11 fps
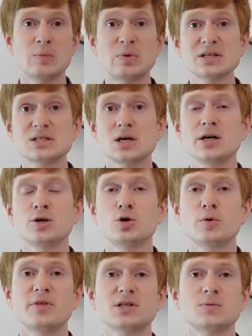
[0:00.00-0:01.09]
but I
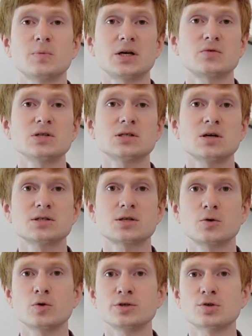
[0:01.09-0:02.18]
hope that my results are
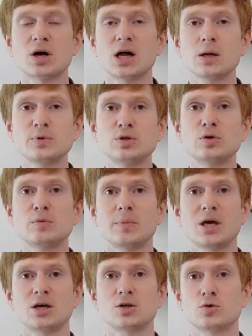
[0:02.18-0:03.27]
going to help you
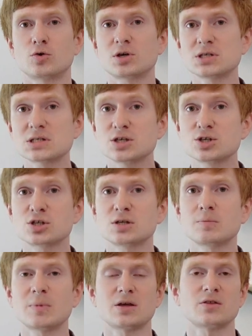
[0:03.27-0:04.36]
make your
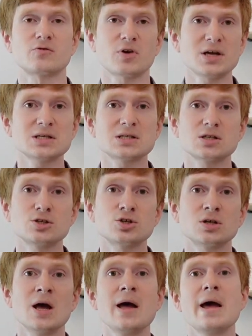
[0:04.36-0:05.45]
decision, make the right decision